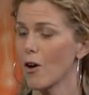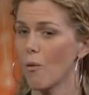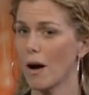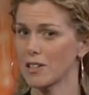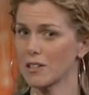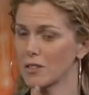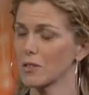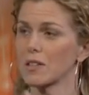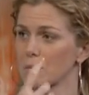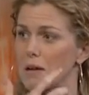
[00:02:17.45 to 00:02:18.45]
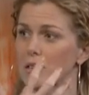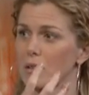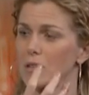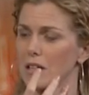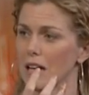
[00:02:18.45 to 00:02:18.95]
watching the students make
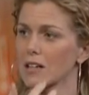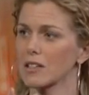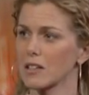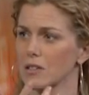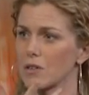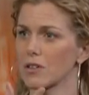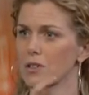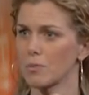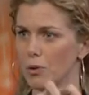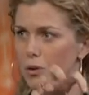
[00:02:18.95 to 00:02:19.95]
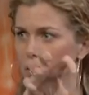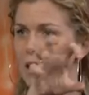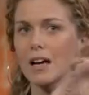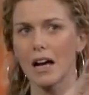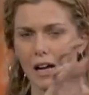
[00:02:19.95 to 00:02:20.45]
those connections in order to
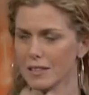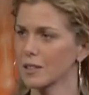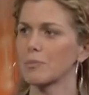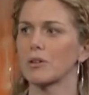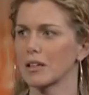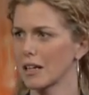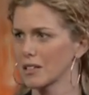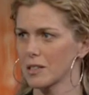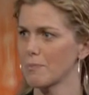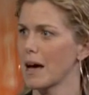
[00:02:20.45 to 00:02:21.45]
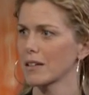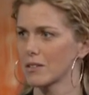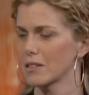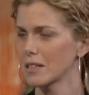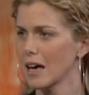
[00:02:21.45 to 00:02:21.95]
constantly pull the connections back
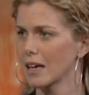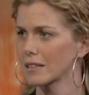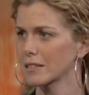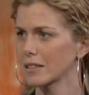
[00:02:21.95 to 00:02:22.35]
to the text.